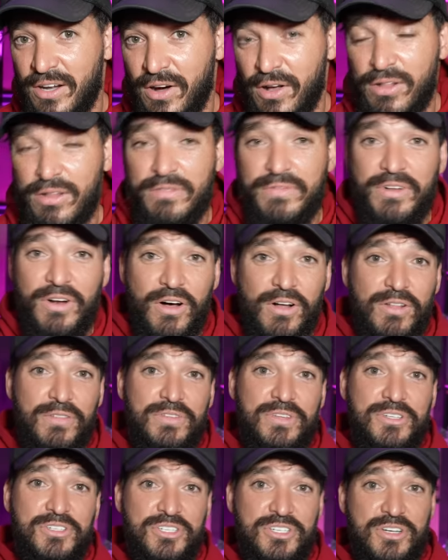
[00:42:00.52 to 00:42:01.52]
all of it, all
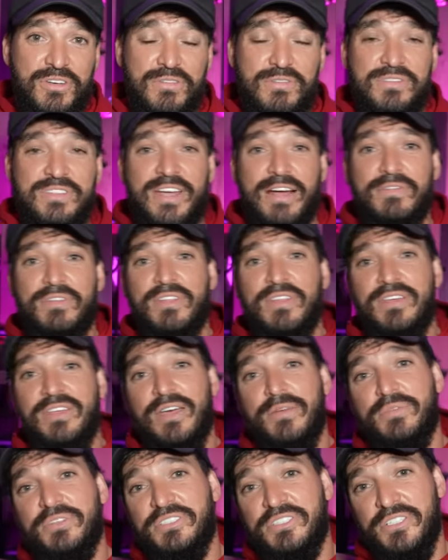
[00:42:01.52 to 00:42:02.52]
the insurance, everything.
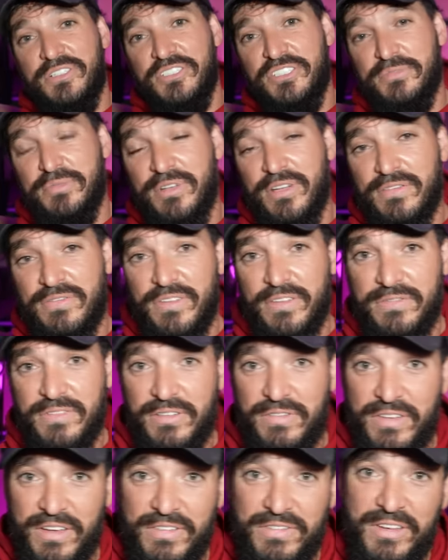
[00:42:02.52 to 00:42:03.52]
Yet we still split it
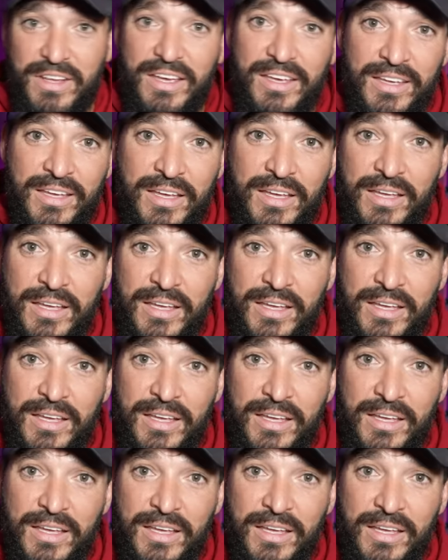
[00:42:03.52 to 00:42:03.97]
50-50.